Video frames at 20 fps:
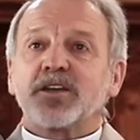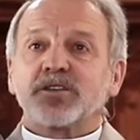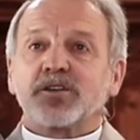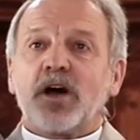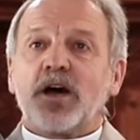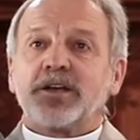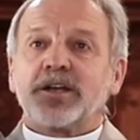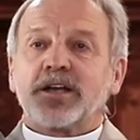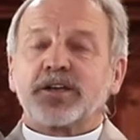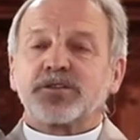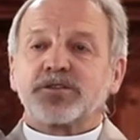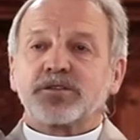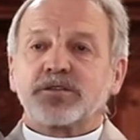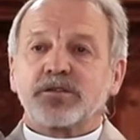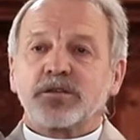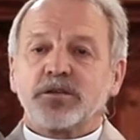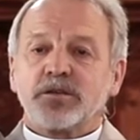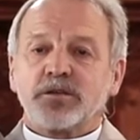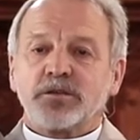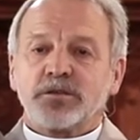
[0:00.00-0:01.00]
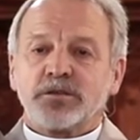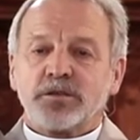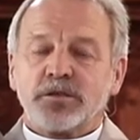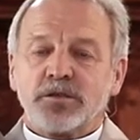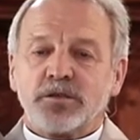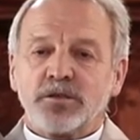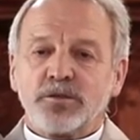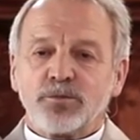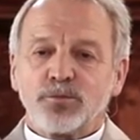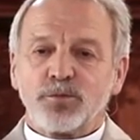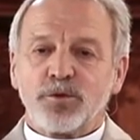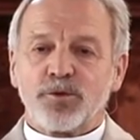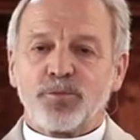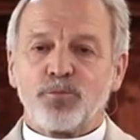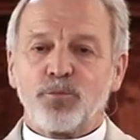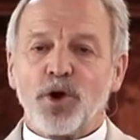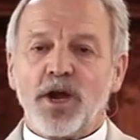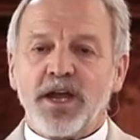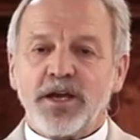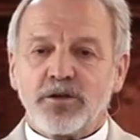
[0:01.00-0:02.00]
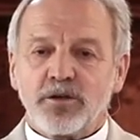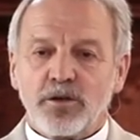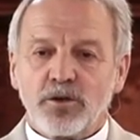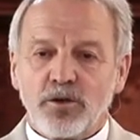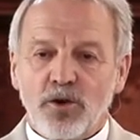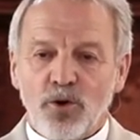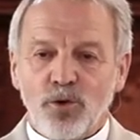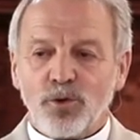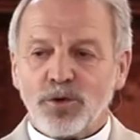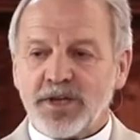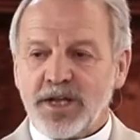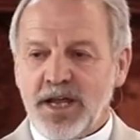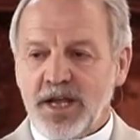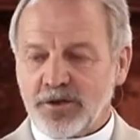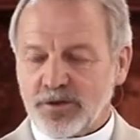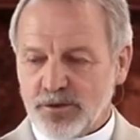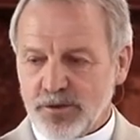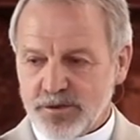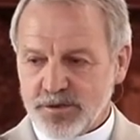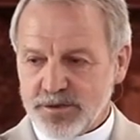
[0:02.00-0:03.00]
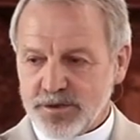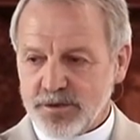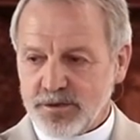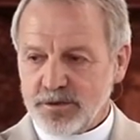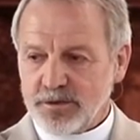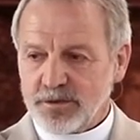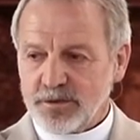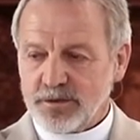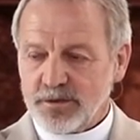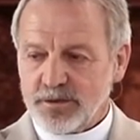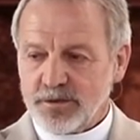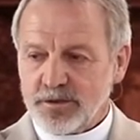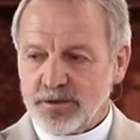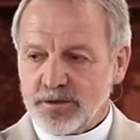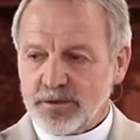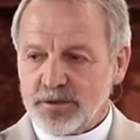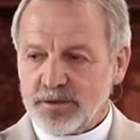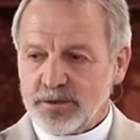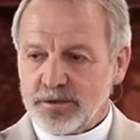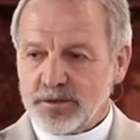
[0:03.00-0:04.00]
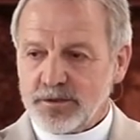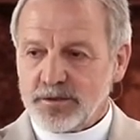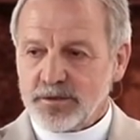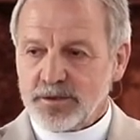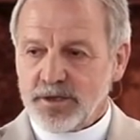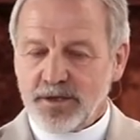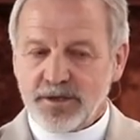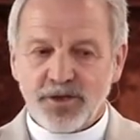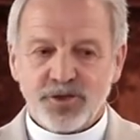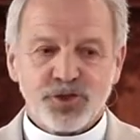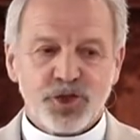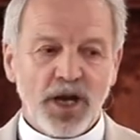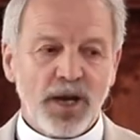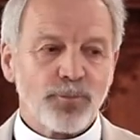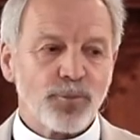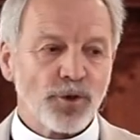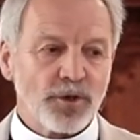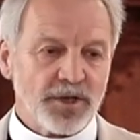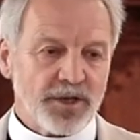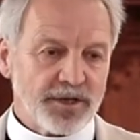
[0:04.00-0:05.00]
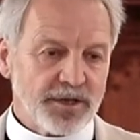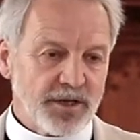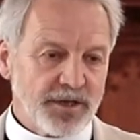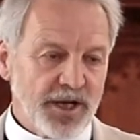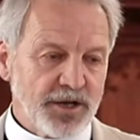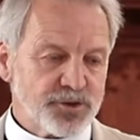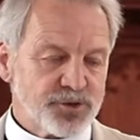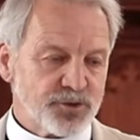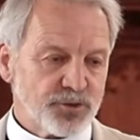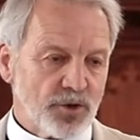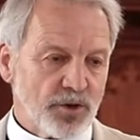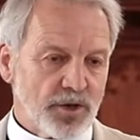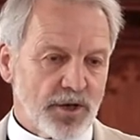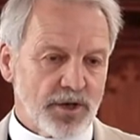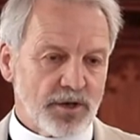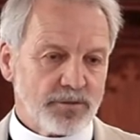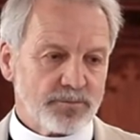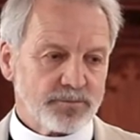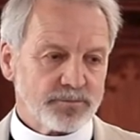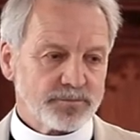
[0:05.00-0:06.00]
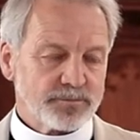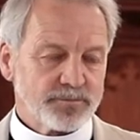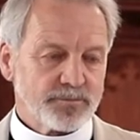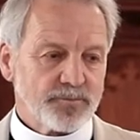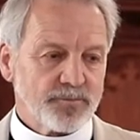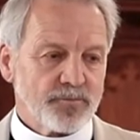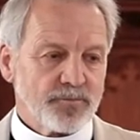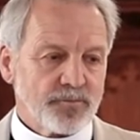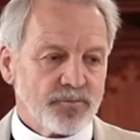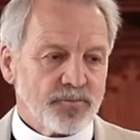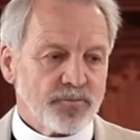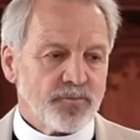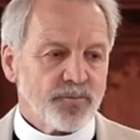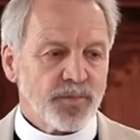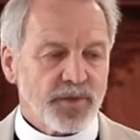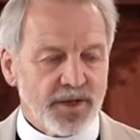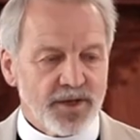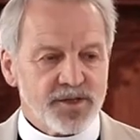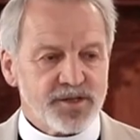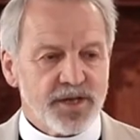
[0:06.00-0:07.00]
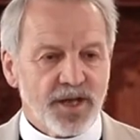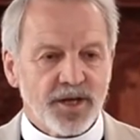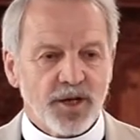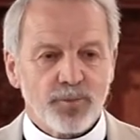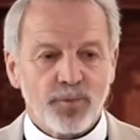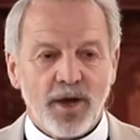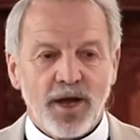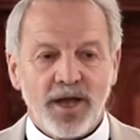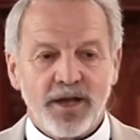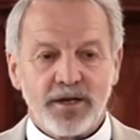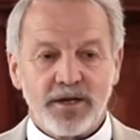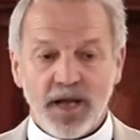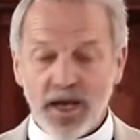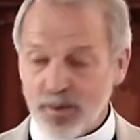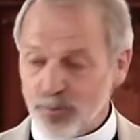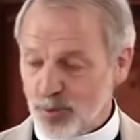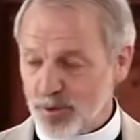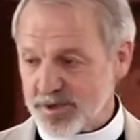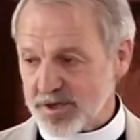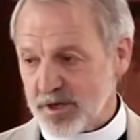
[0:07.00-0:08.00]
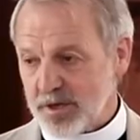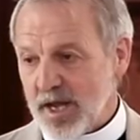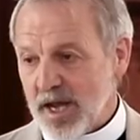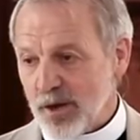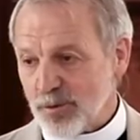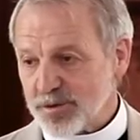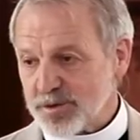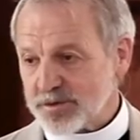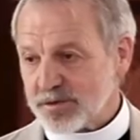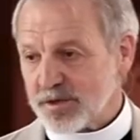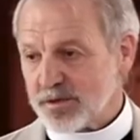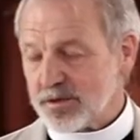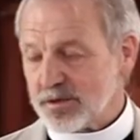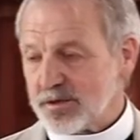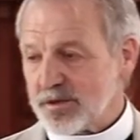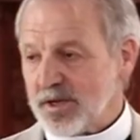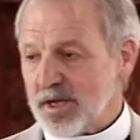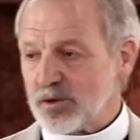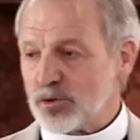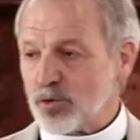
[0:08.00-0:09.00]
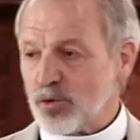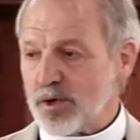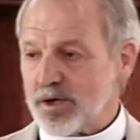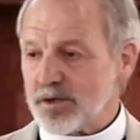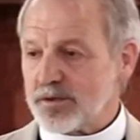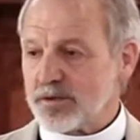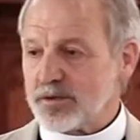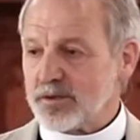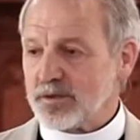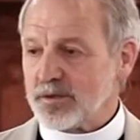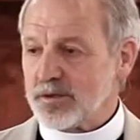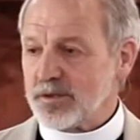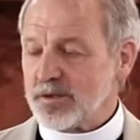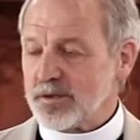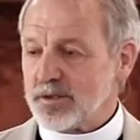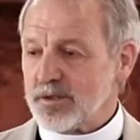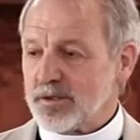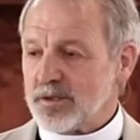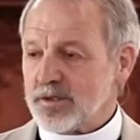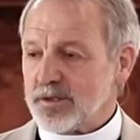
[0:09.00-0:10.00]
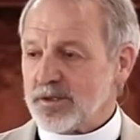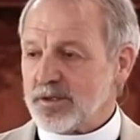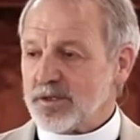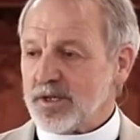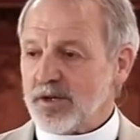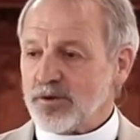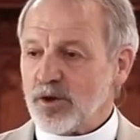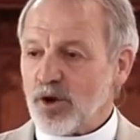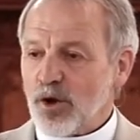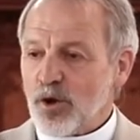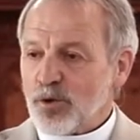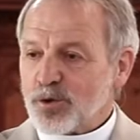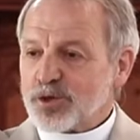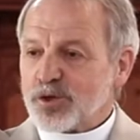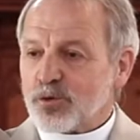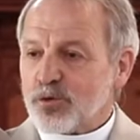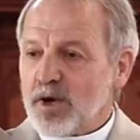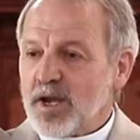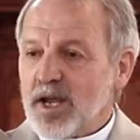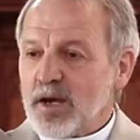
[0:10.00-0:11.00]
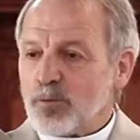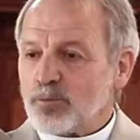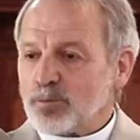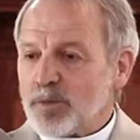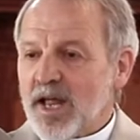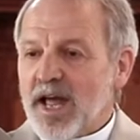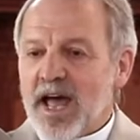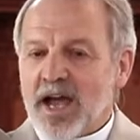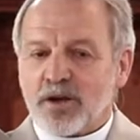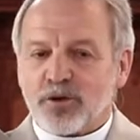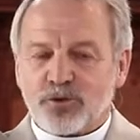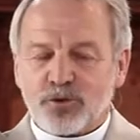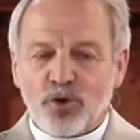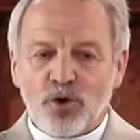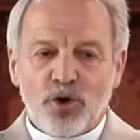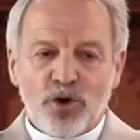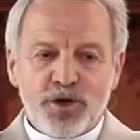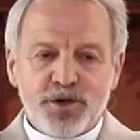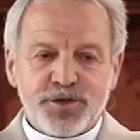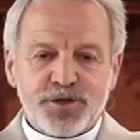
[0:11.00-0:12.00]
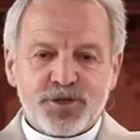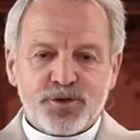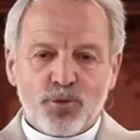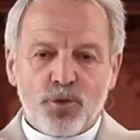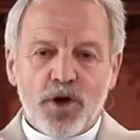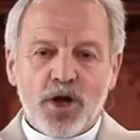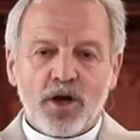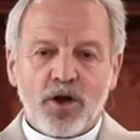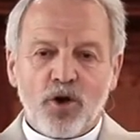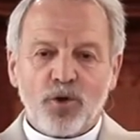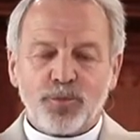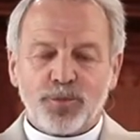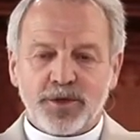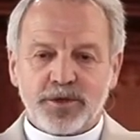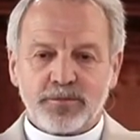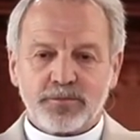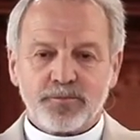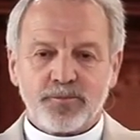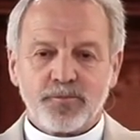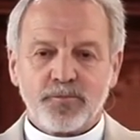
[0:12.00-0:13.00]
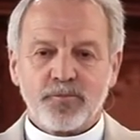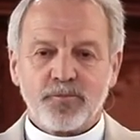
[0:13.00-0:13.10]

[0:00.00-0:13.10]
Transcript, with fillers: as onyx, with bright gold handles, and a chamberlain at each door. He said, In my name was announced at court. And those great black doors swung open